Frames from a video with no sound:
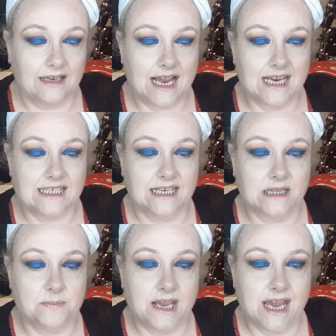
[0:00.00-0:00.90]
that is a
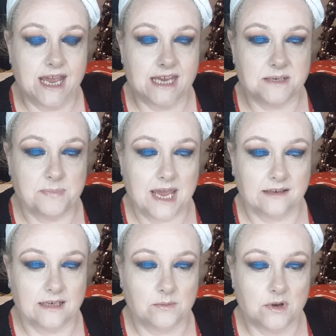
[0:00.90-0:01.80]
little bit harder
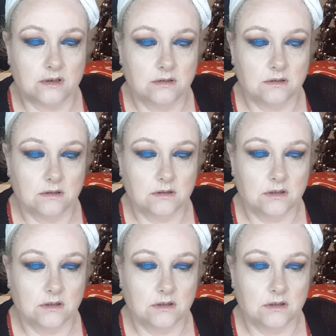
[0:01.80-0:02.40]
pan, that one.